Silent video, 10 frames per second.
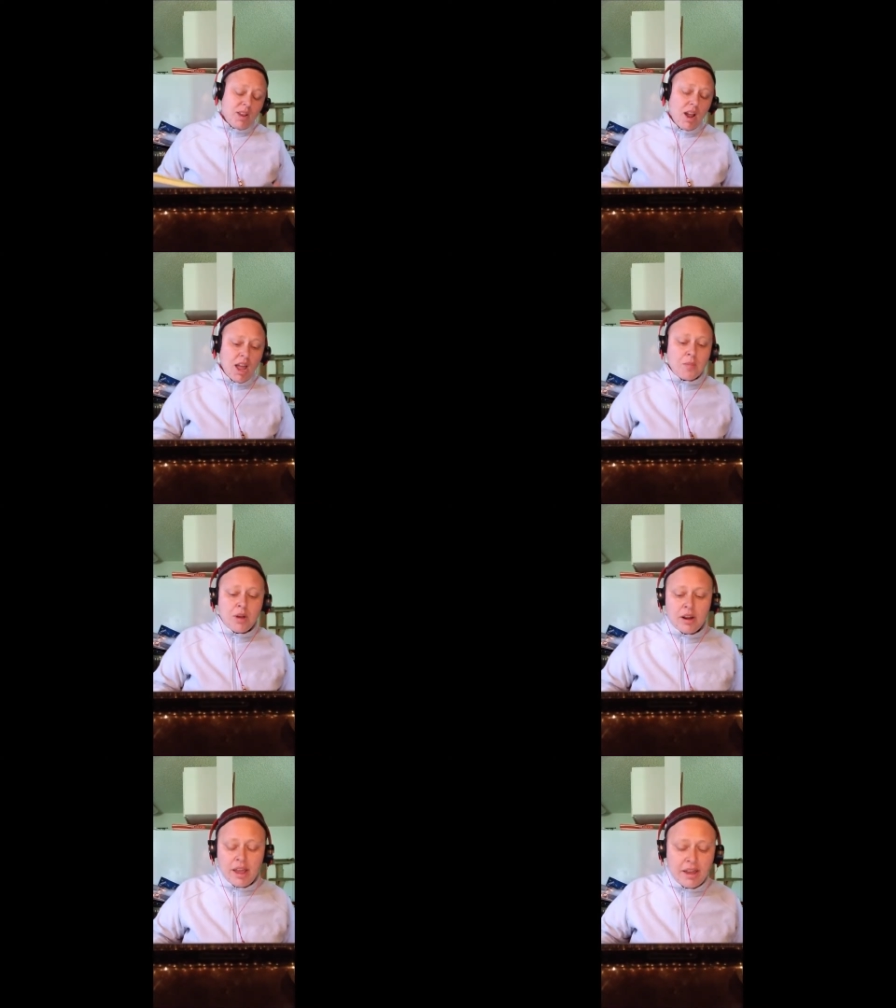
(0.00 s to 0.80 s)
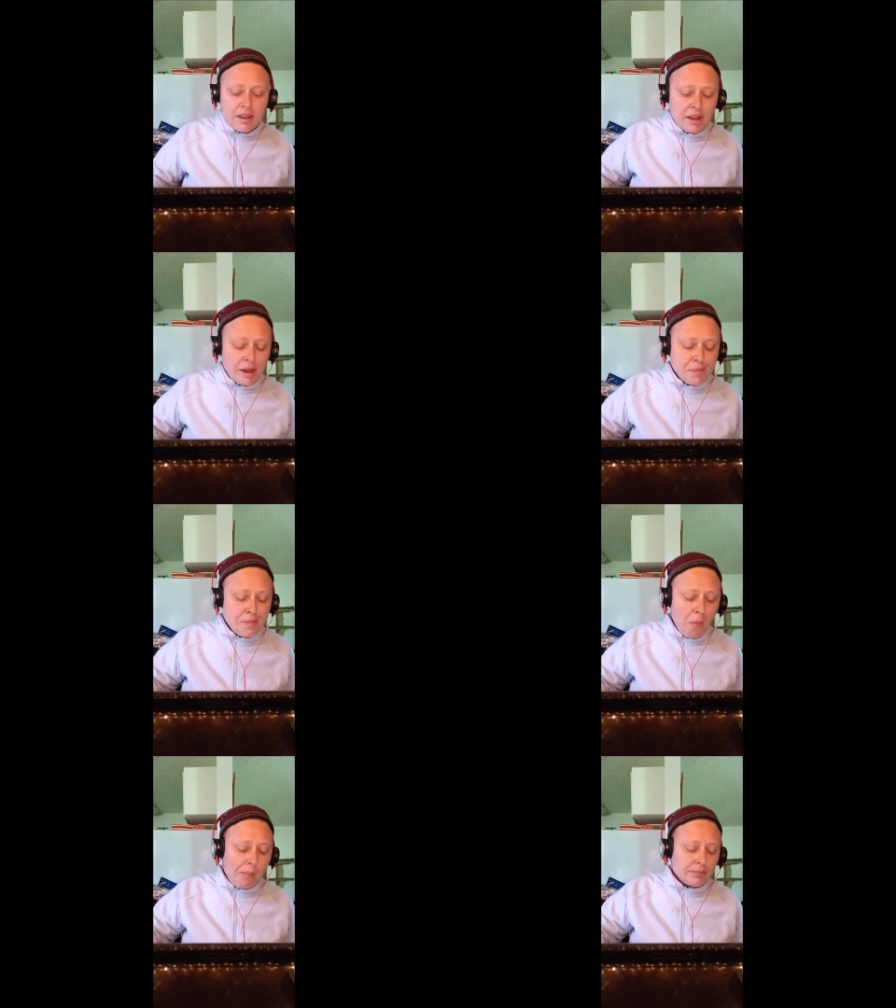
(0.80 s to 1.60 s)
I am on a
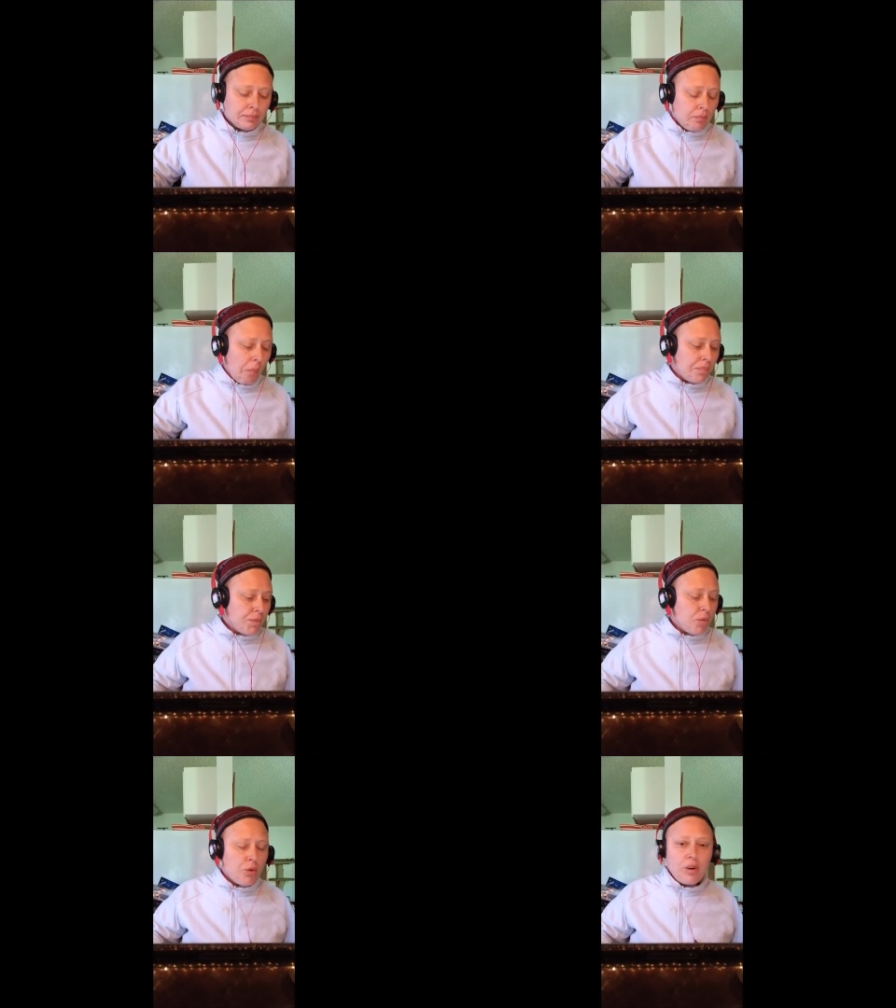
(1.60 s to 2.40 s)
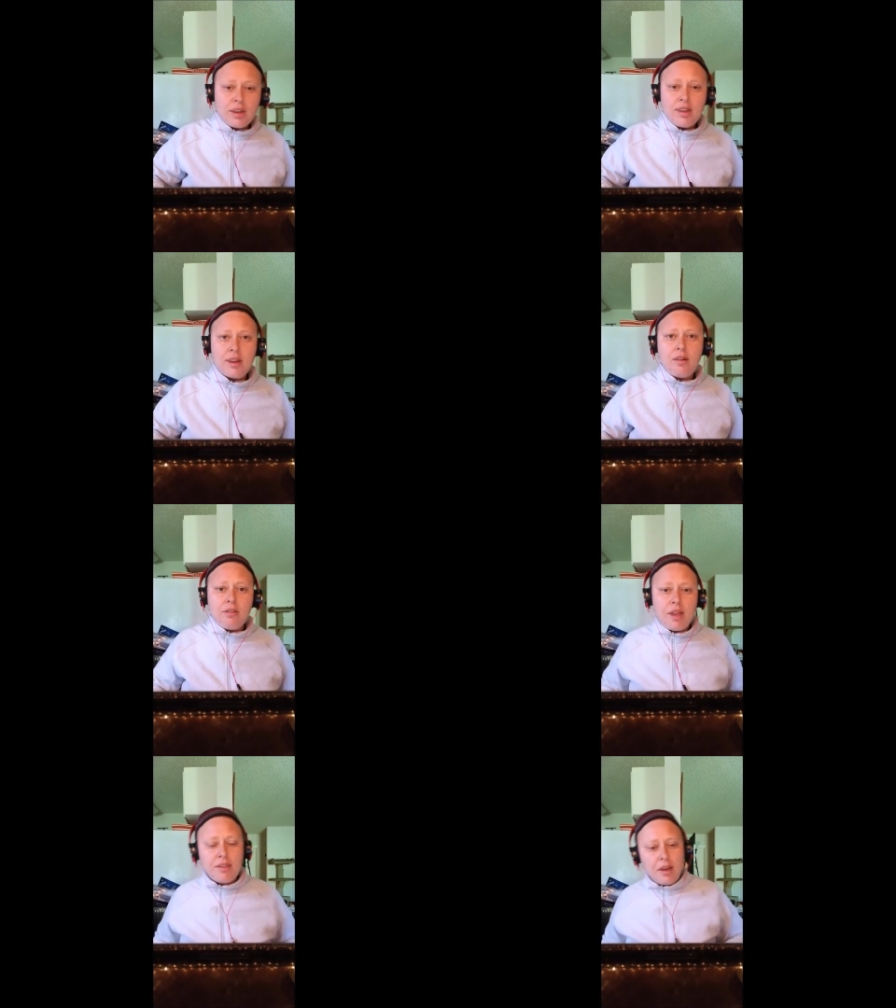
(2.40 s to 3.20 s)
recording kick
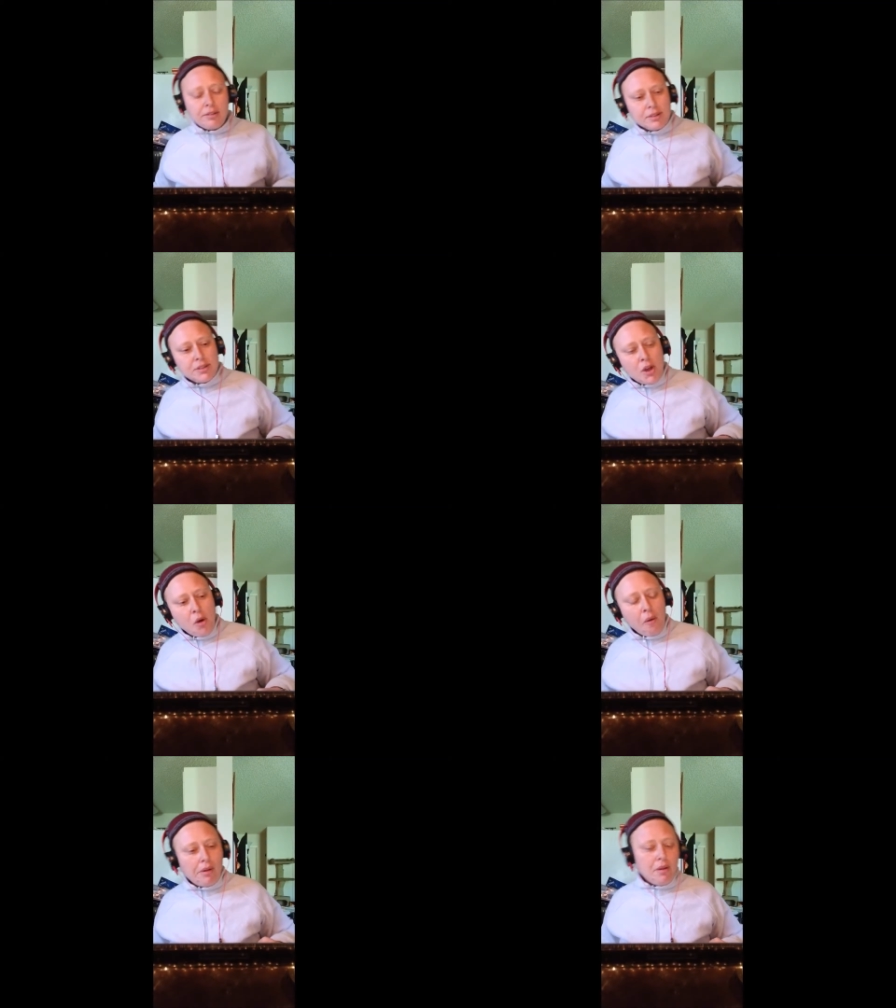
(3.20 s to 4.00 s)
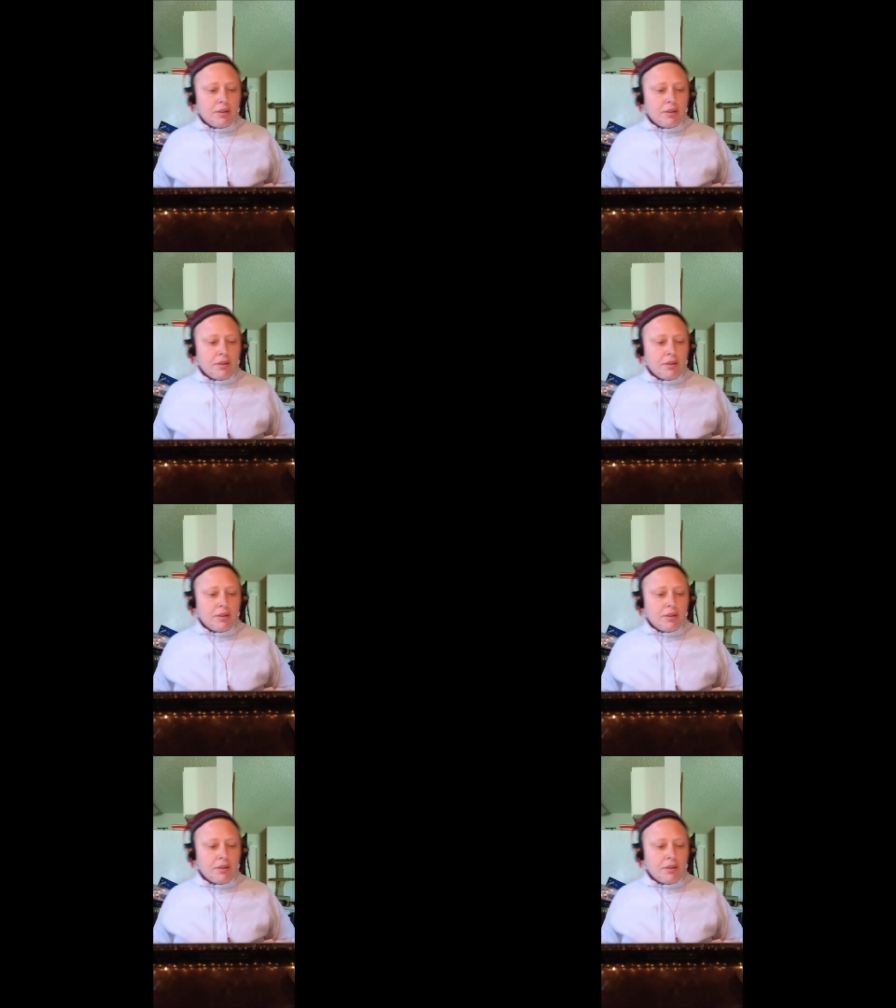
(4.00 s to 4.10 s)
lately. So,